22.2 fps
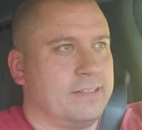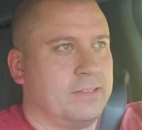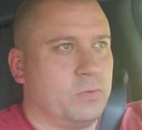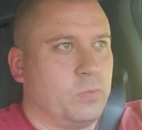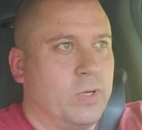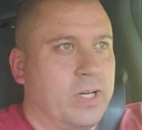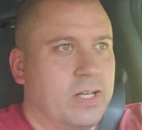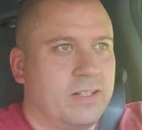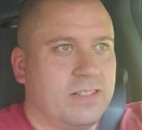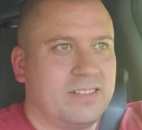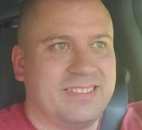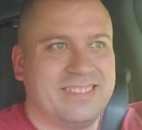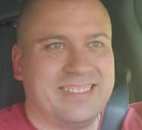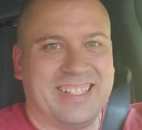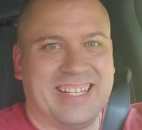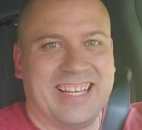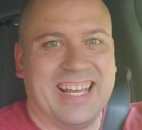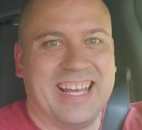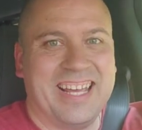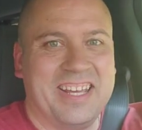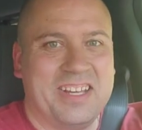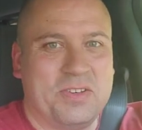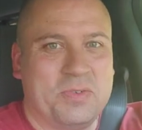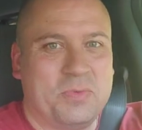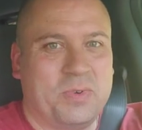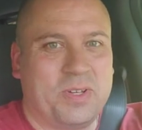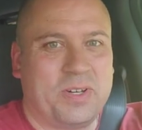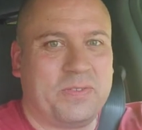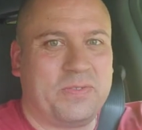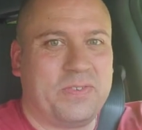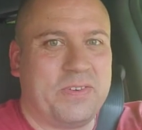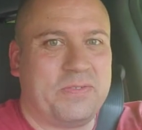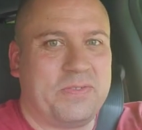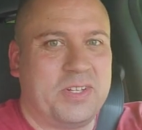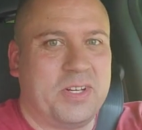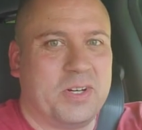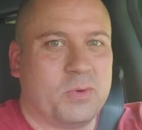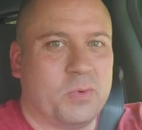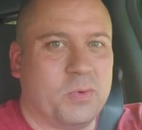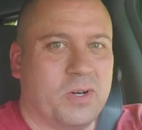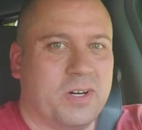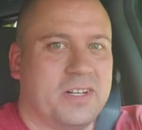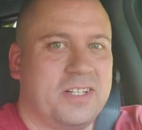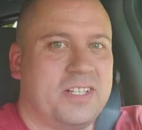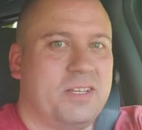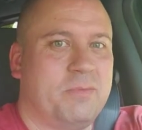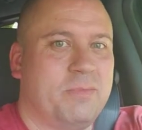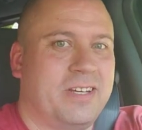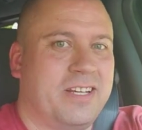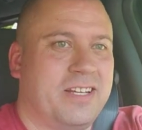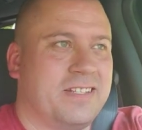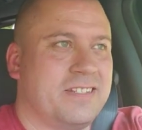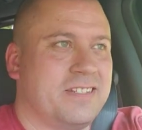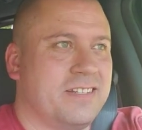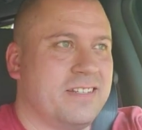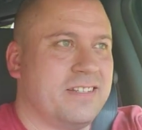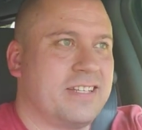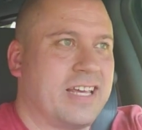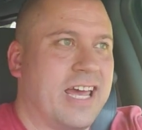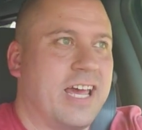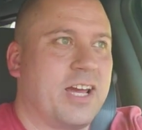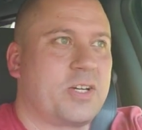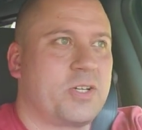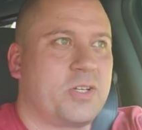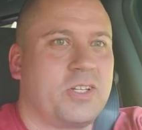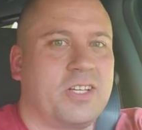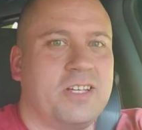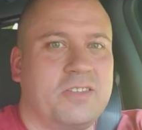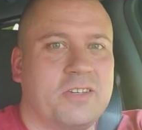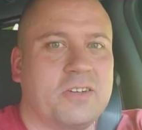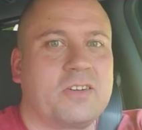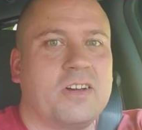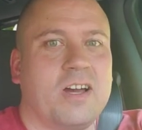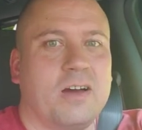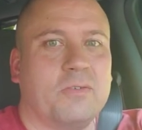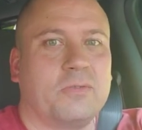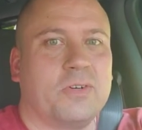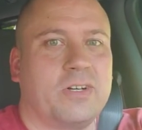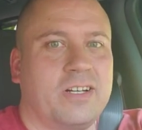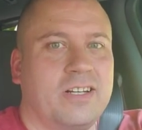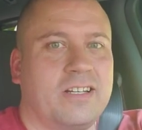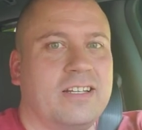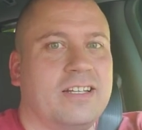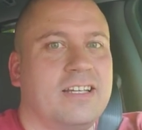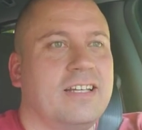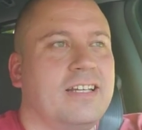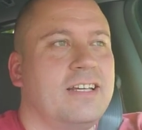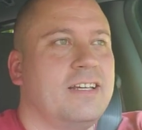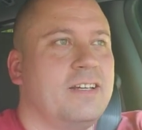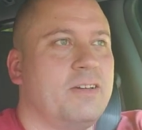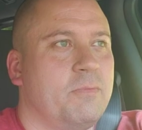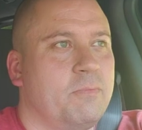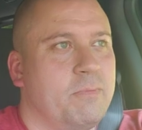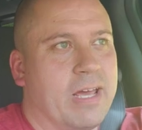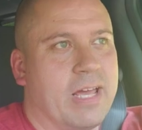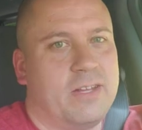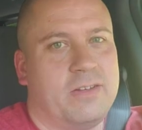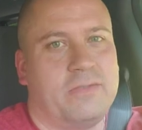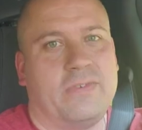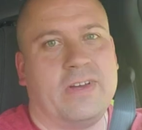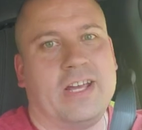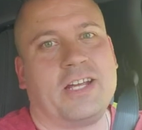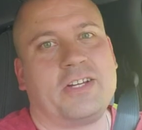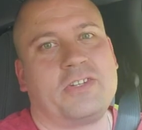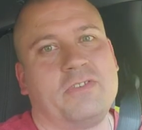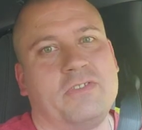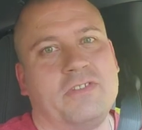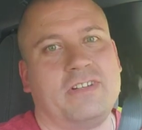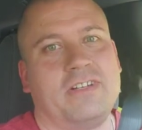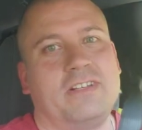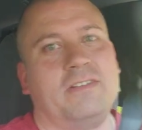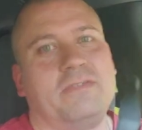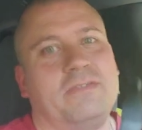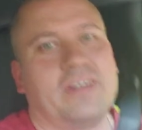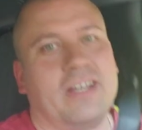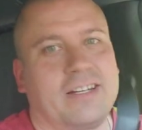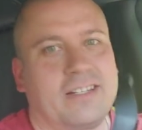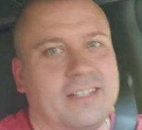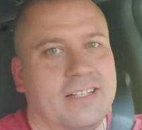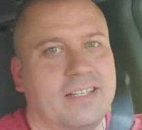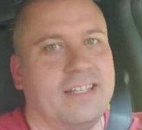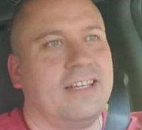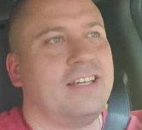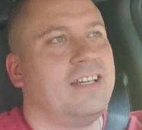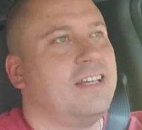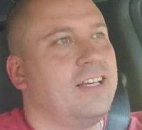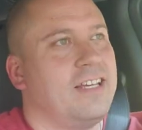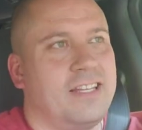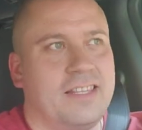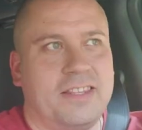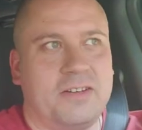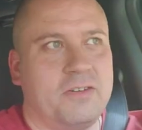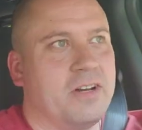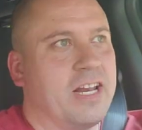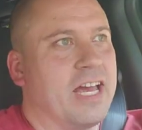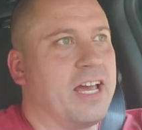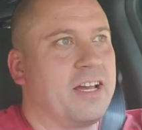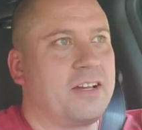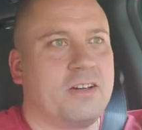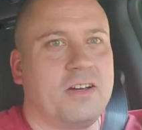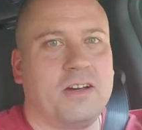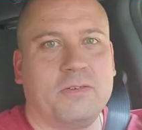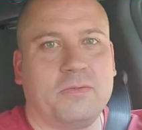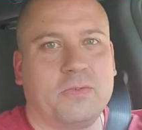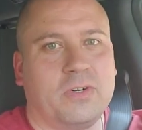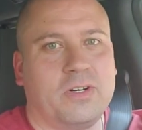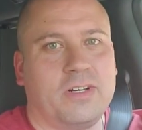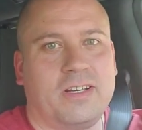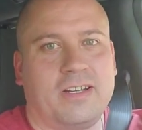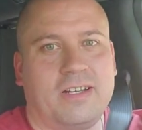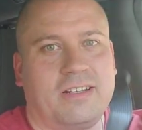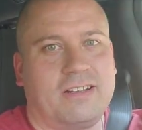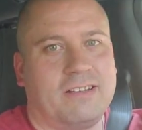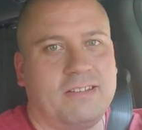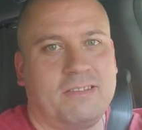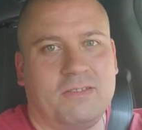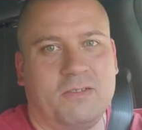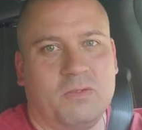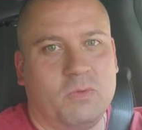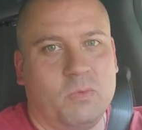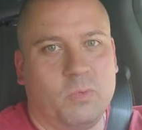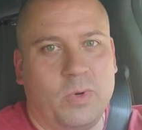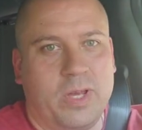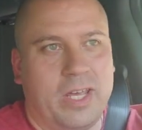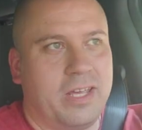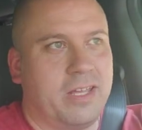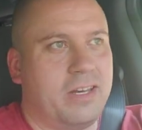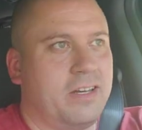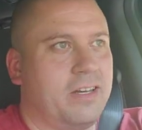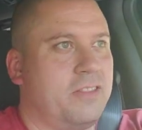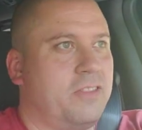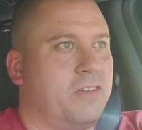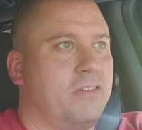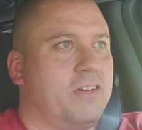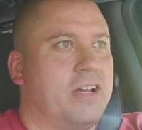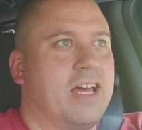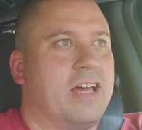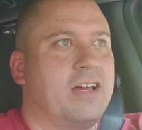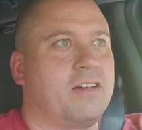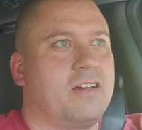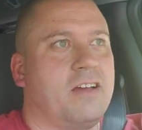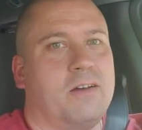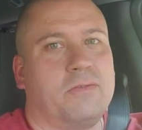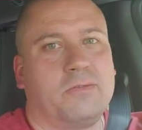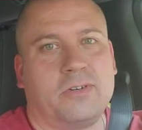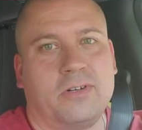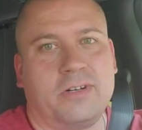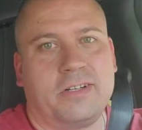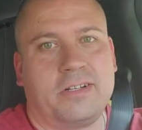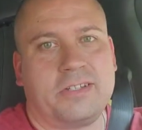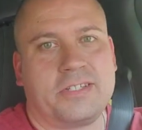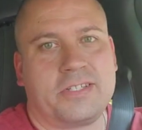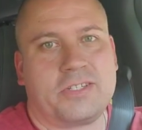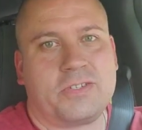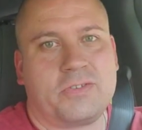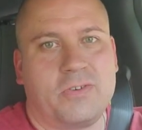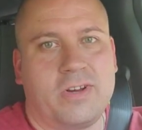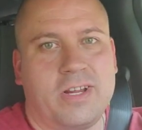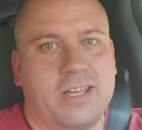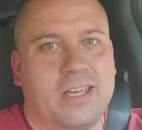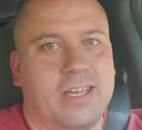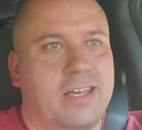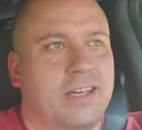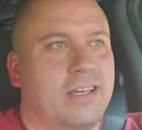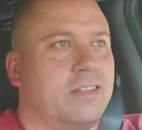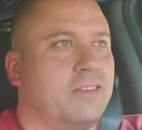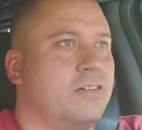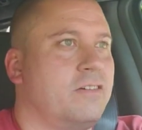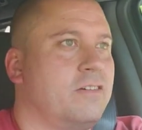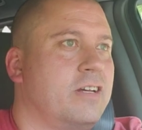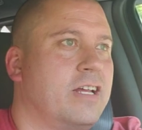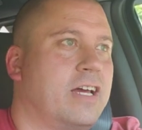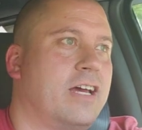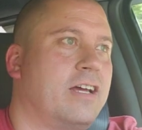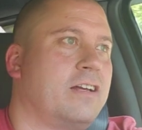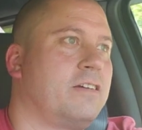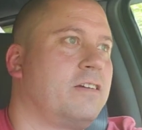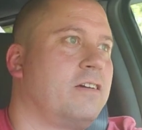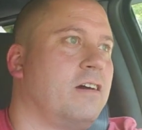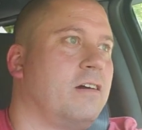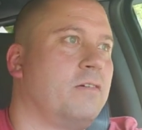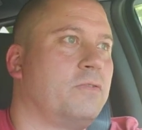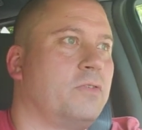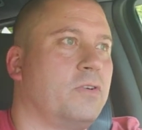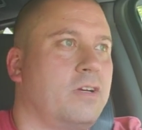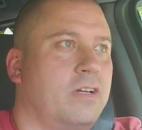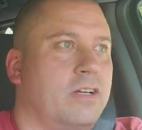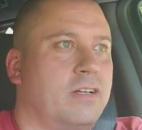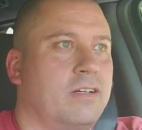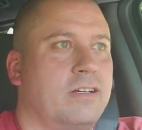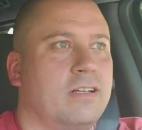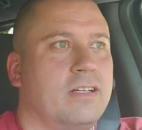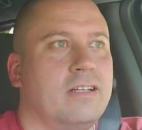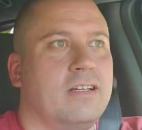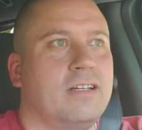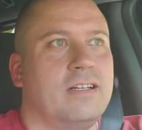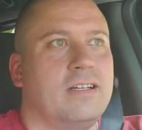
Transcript: Well, what a 50-year warranty means is actually they're covering manufacturer defect. They're not covering wind, they're not covering streaking, they're not covering